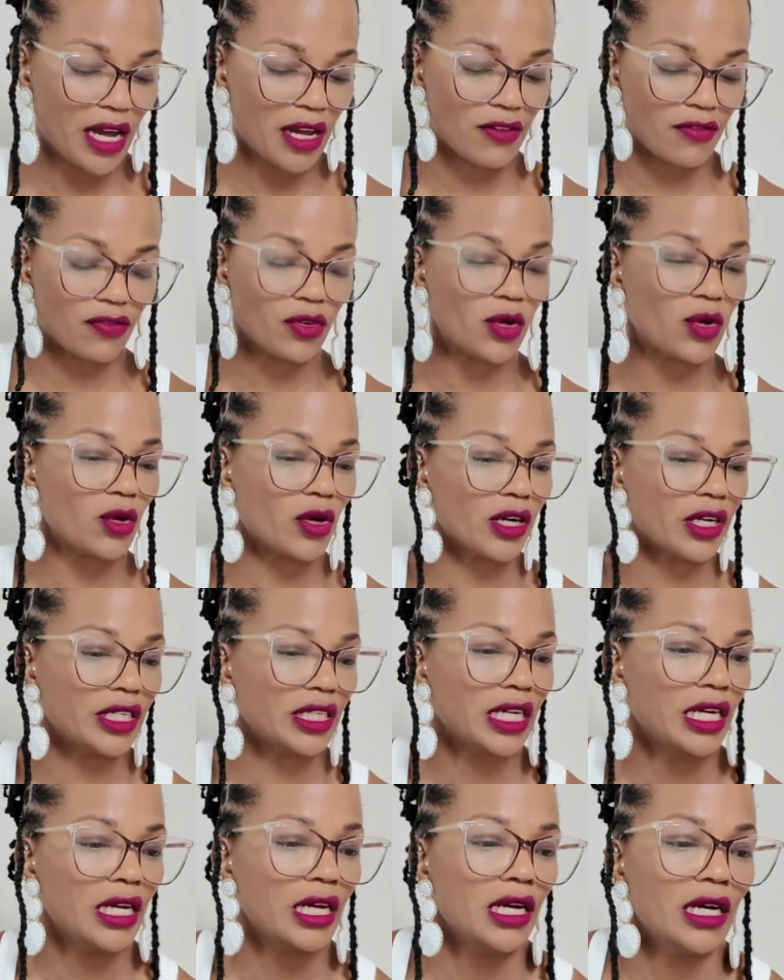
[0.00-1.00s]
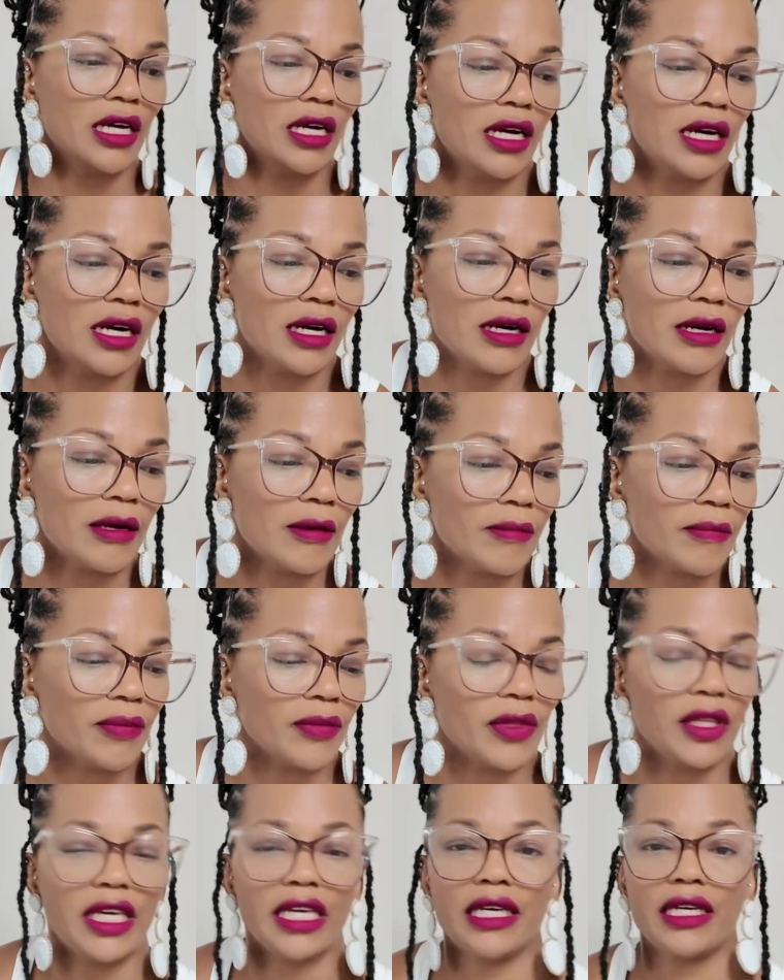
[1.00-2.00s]
for it
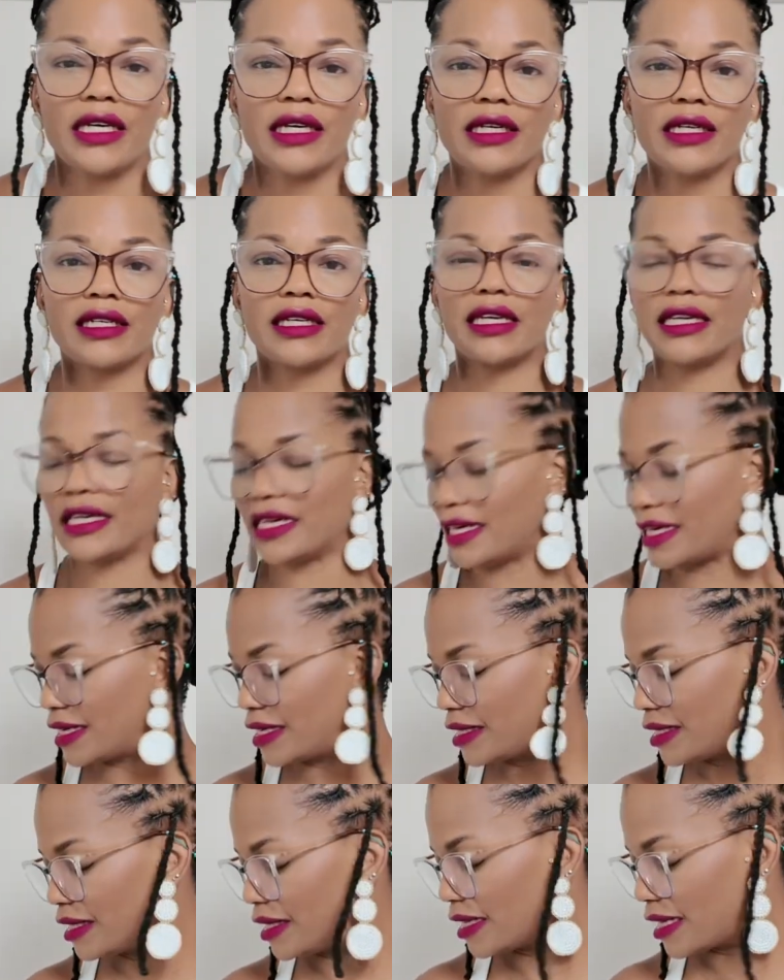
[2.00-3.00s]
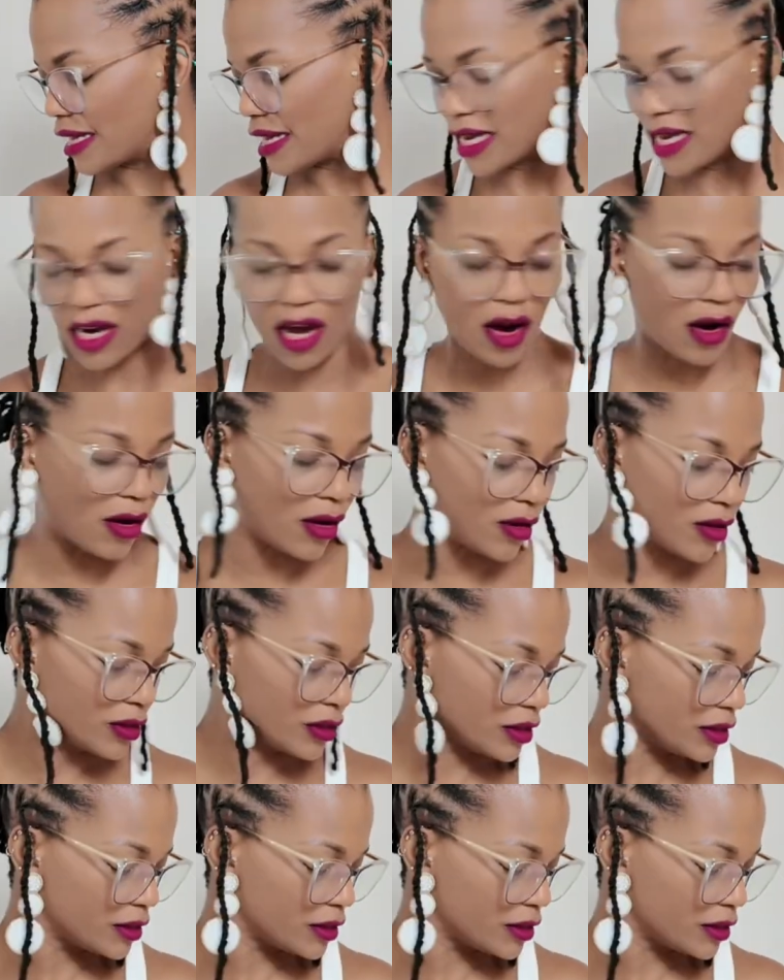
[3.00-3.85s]
again at all.